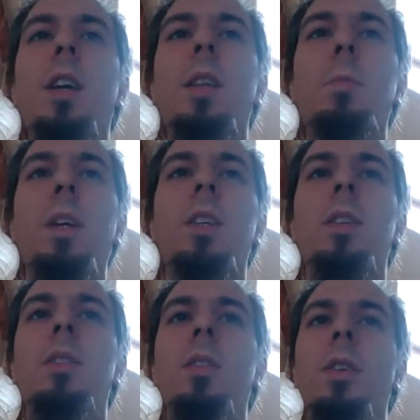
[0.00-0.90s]
It make
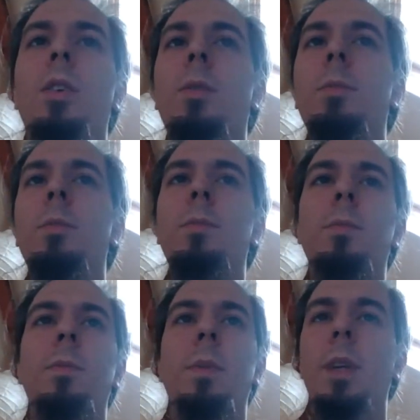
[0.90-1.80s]
it
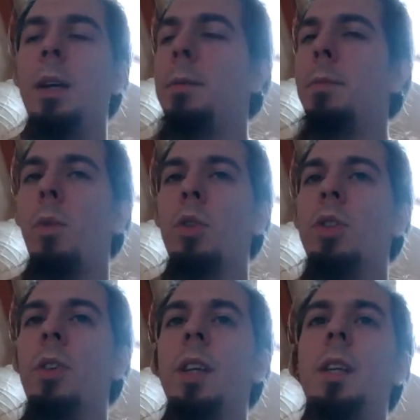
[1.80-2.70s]
more
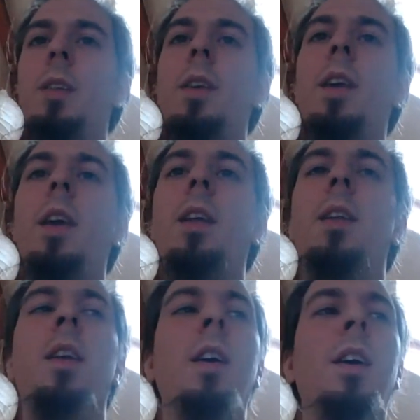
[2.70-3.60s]
solid,
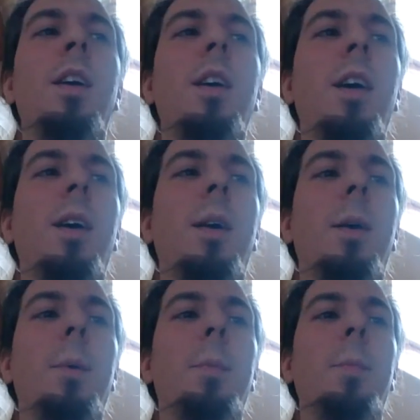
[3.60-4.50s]
and
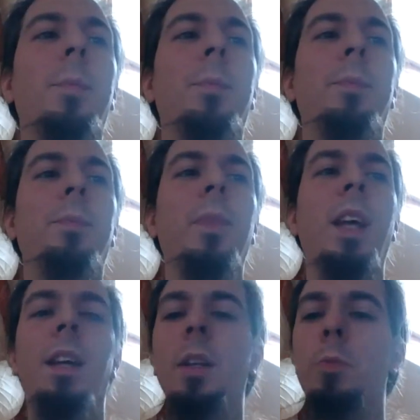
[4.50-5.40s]

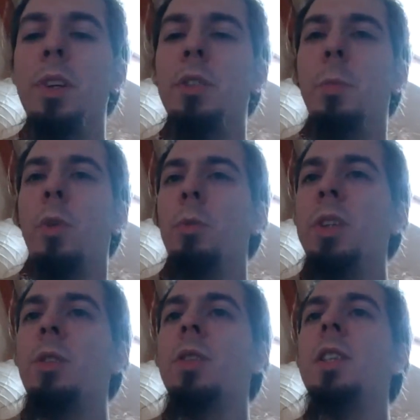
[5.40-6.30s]
it brings more
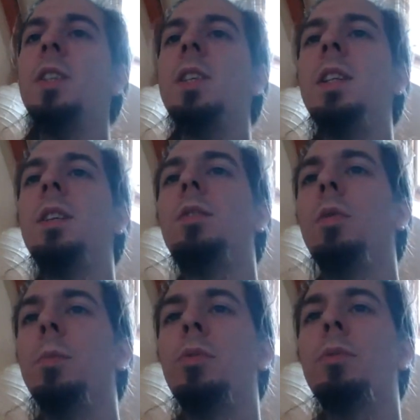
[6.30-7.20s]
resources in it to
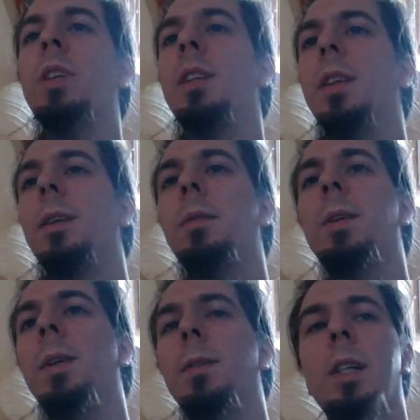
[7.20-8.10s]
improve it and
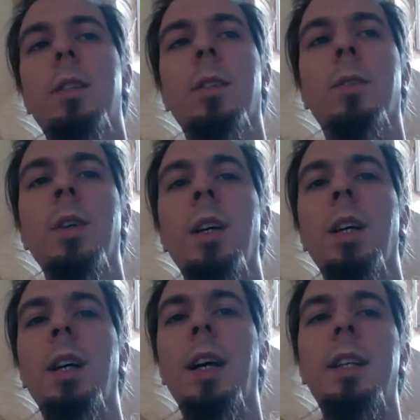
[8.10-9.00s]
everything, right? So
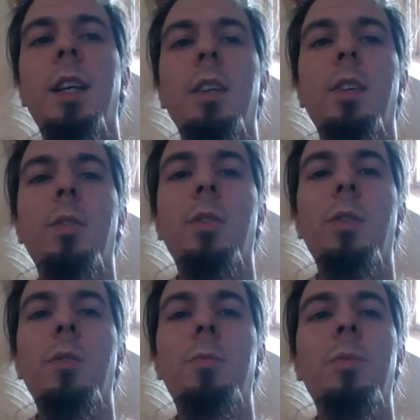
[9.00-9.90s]
at the end,
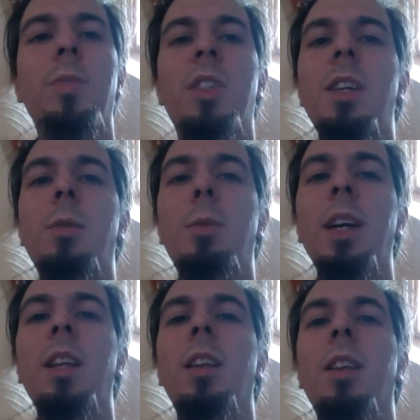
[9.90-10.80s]
you still
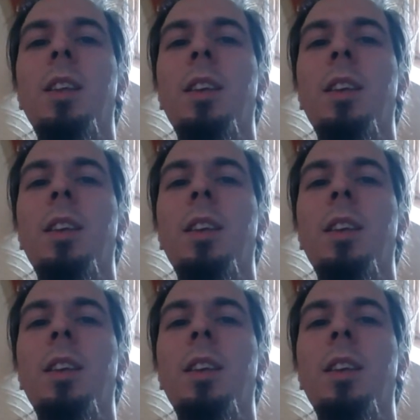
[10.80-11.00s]
win.